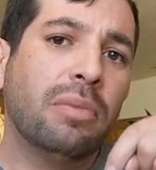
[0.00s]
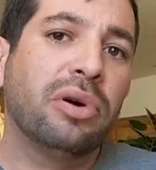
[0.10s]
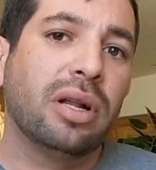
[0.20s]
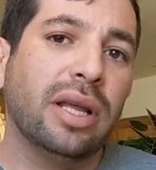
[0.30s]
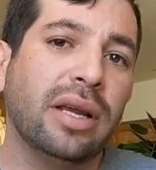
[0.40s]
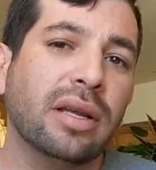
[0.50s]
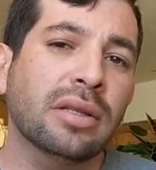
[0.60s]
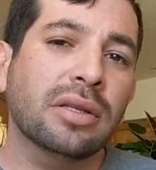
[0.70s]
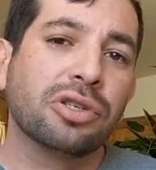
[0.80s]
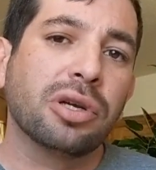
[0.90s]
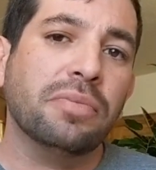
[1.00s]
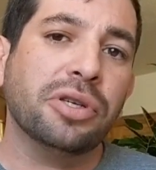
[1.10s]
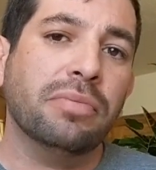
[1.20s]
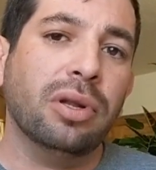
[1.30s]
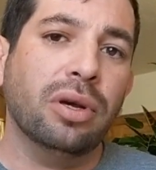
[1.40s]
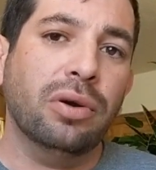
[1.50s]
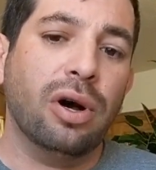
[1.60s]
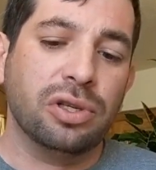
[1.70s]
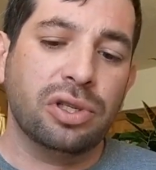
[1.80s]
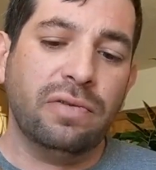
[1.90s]
and I'll put a link in the description
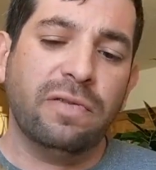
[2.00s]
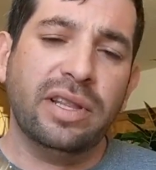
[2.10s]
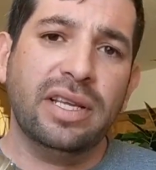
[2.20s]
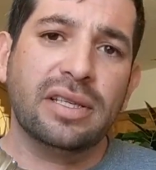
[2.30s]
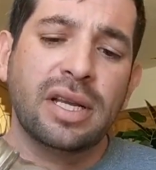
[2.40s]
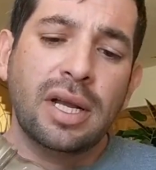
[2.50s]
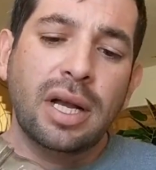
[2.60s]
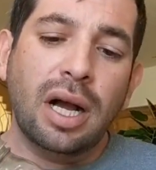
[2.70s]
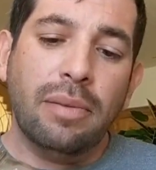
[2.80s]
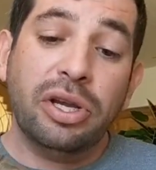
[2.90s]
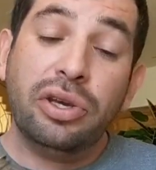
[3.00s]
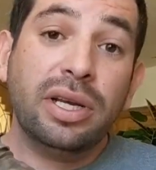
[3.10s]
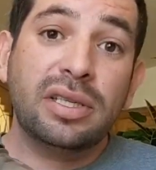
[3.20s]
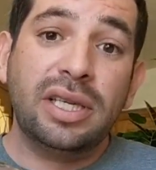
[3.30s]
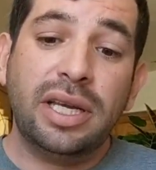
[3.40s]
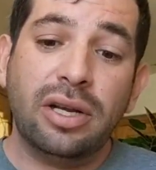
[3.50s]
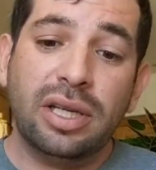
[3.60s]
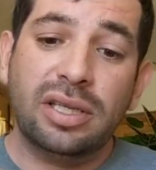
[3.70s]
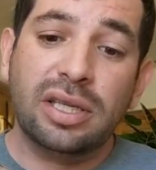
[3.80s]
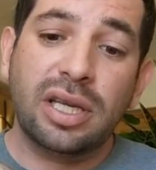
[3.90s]
below also for this. But you can see
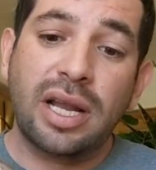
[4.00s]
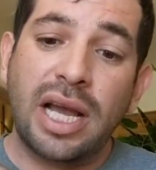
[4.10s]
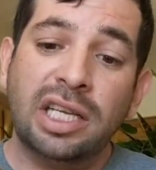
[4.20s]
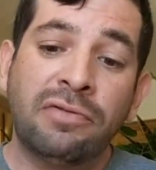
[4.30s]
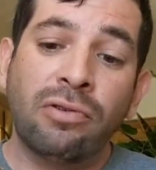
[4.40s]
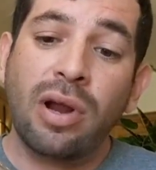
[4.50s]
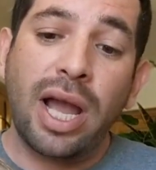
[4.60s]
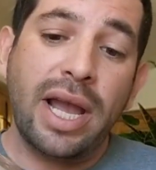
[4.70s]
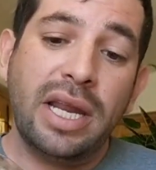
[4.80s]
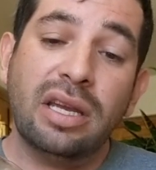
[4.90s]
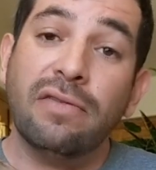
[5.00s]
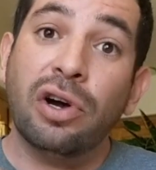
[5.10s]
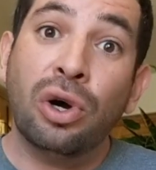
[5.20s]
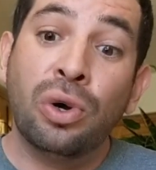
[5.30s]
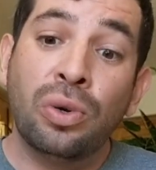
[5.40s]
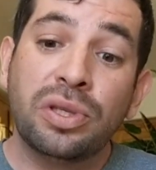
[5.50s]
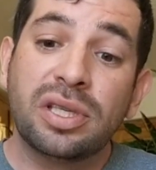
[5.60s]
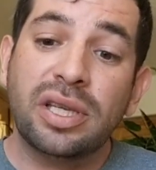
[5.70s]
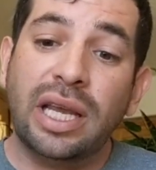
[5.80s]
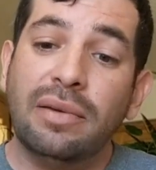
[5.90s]
here, this is a nice variety of
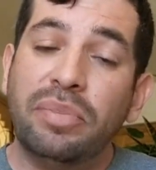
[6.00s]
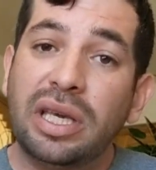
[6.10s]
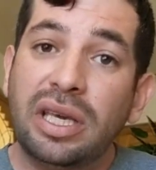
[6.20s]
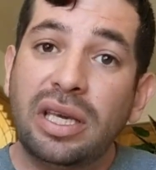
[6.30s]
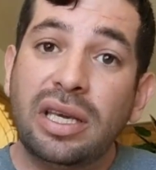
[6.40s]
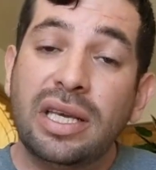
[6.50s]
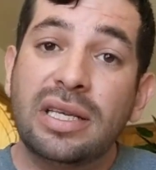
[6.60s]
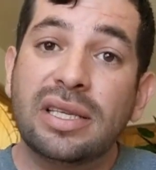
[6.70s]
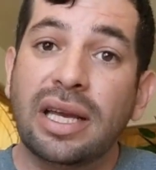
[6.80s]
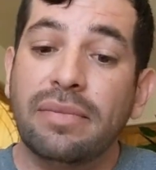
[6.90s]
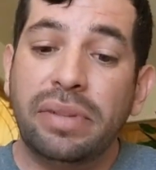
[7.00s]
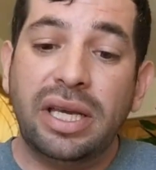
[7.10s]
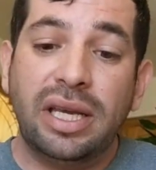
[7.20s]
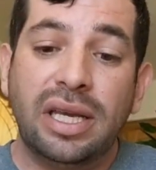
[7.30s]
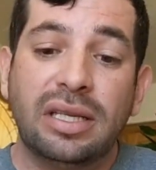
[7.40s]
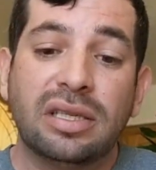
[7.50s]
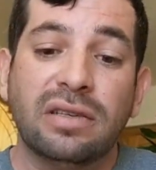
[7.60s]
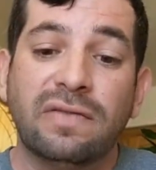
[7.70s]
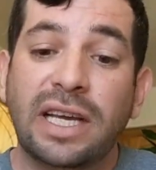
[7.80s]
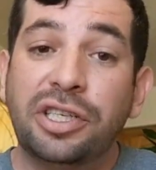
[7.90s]
oats and peas and beans
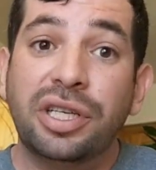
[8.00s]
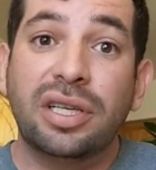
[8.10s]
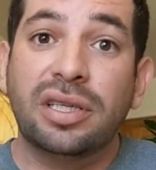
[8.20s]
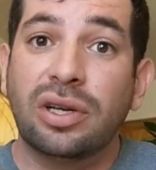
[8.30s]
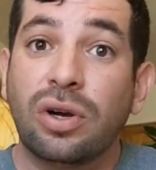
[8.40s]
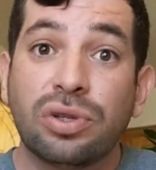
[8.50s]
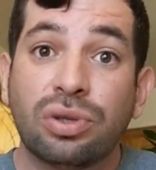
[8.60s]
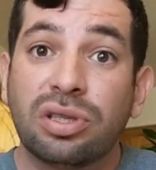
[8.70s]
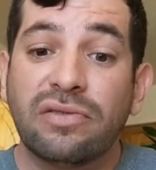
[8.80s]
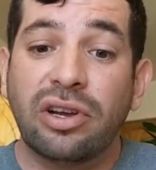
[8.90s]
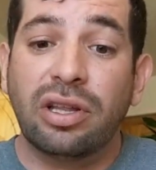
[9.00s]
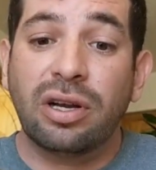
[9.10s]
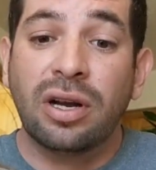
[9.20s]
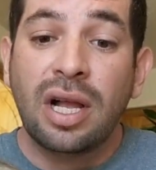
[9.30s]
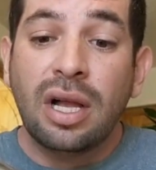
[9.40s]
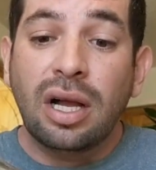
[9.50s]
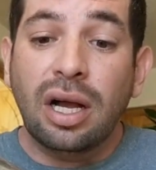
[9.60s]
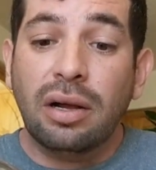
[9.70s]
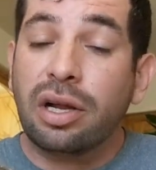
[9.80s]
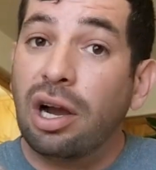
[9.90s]
and vetches and all sorts of other
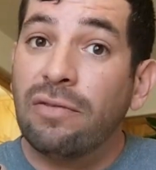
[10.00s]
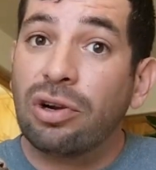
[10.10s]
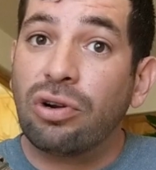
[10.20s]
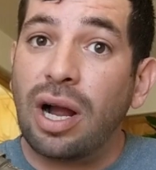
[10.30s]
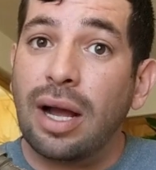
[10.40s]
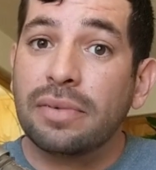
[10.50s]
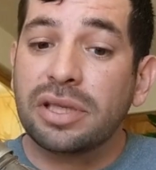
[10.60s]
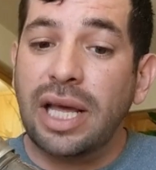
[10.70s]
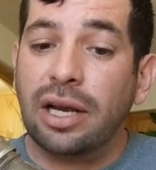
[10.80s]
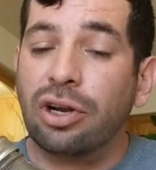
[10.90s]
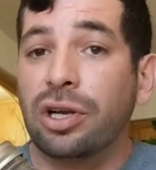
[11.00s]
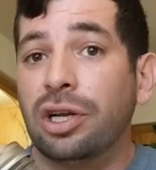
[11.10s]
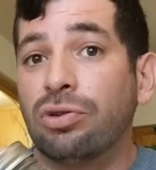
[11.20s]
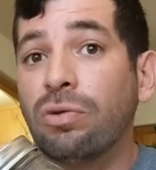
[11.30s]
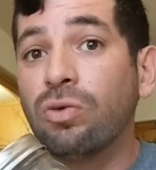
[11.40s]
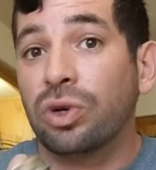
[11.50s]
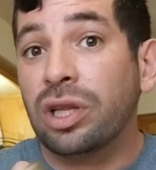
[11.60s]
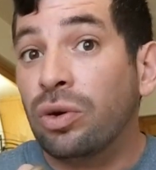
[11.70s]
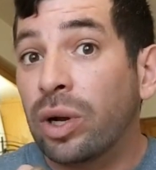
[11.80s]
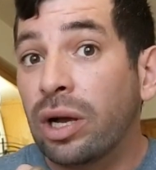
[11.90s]
cover crops that are going to grow
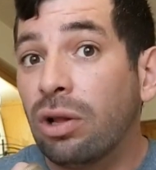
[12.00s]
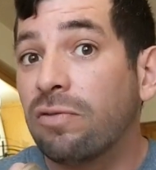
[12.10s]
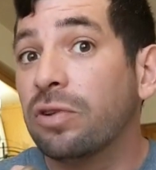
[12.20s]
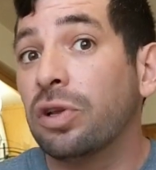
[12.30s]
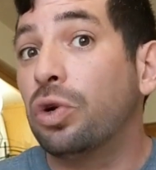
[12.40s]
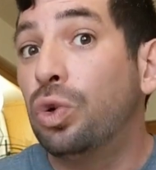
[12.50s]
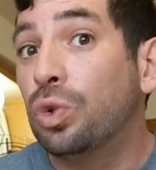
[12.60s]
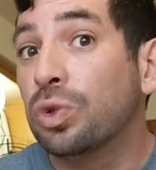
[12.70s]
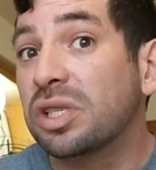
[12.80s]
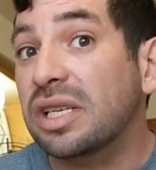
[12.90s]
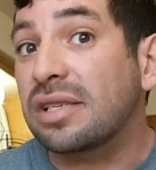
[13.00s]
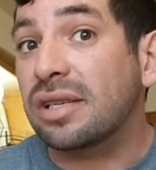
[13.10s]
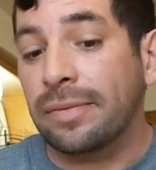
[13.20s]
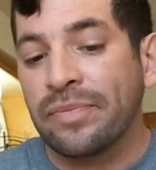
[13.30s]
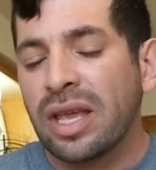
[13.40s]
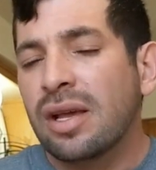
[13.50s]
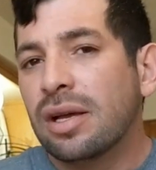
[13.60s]
really well over the cool season.